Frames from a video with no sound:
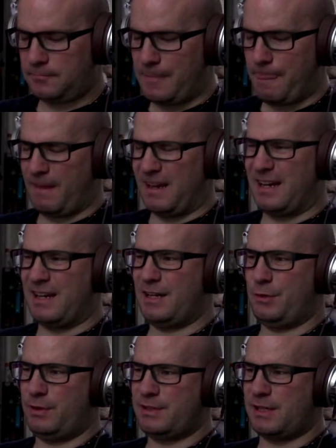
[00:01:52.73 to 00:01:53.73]

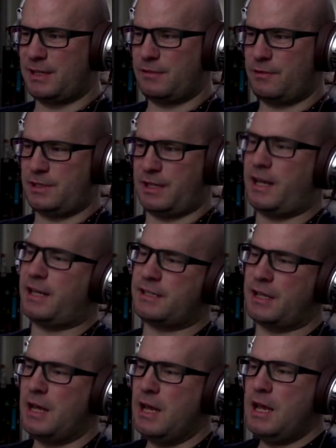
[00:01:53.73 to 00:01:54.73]
Once again, I said,
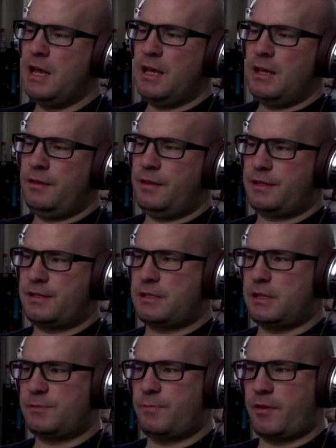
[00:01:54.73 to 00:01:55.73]
this
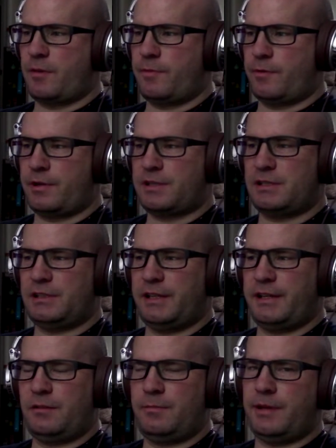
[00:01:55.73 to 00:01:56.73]
motherboard is a
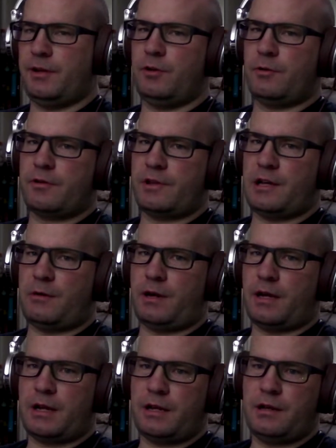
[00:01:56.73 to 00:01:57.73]
little bit newer than I
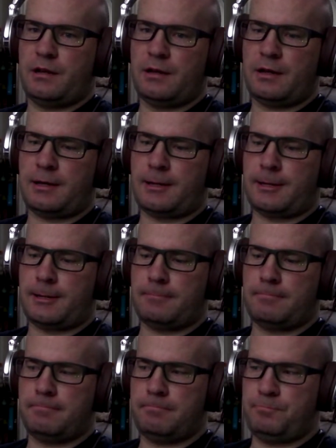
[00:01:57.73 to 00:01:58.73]
wanted,
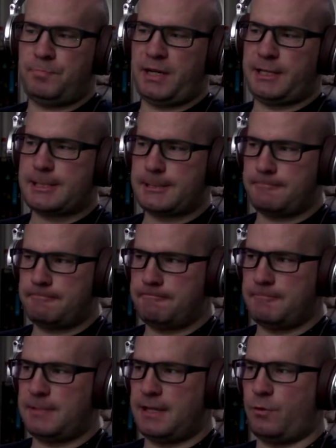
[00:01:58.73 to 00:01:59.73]
but
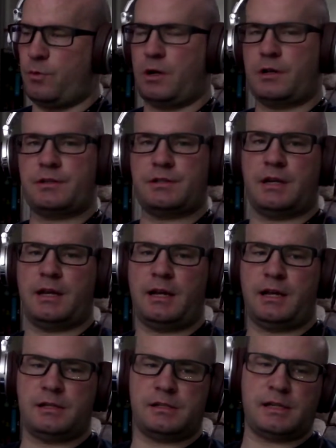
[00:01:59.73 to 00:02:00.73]
it works,
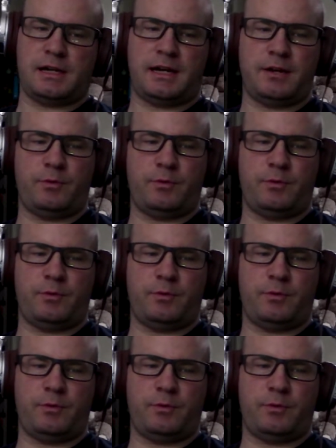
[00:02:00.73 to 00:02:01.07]
and I will